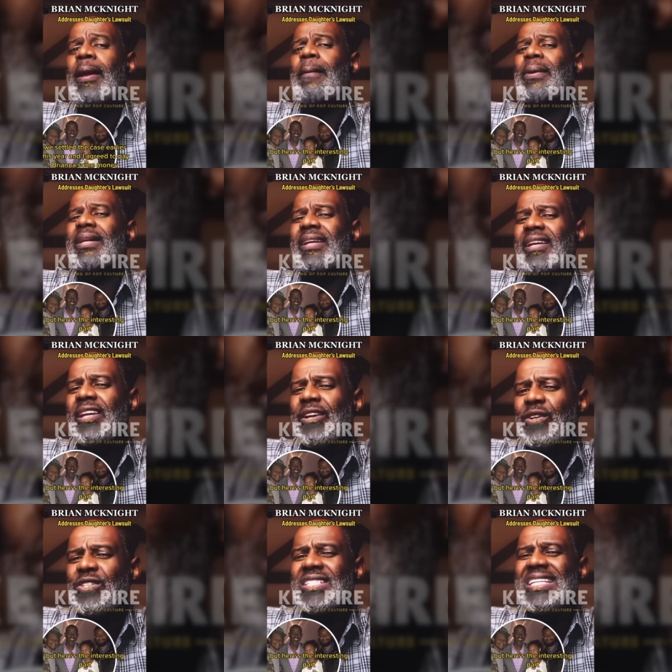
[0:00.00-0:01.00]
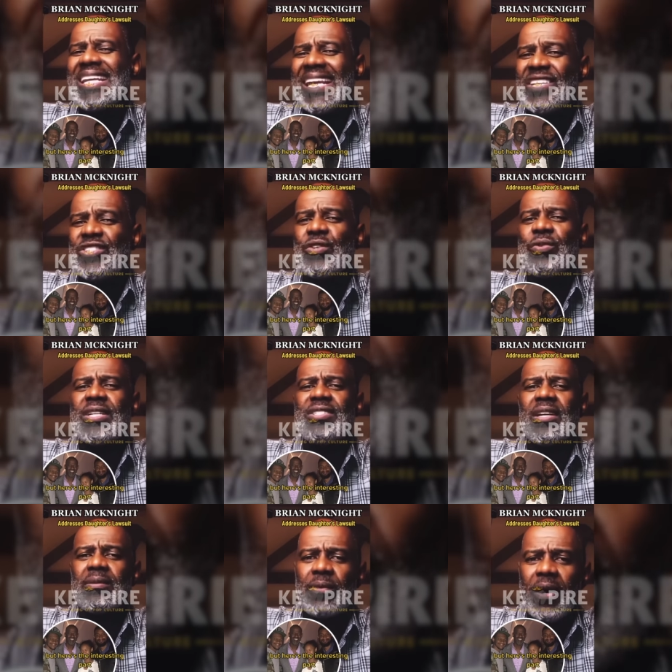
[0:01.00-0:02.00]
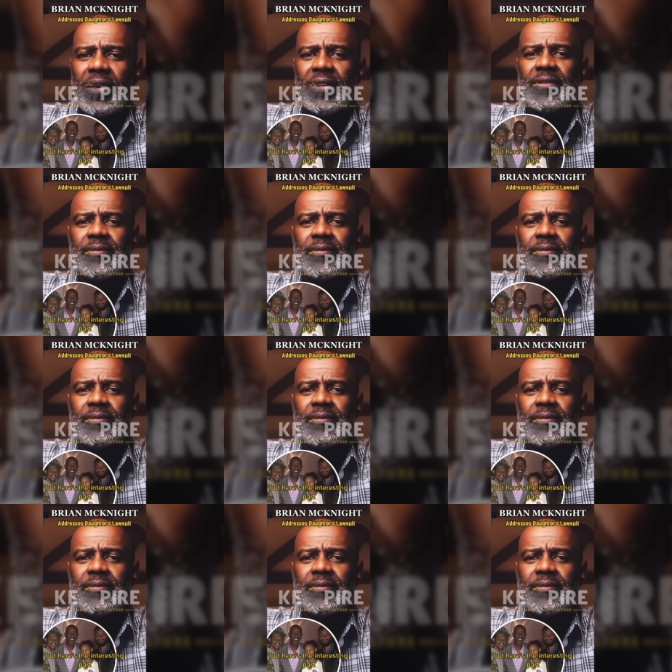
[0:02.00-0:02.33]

but here's the interesting part.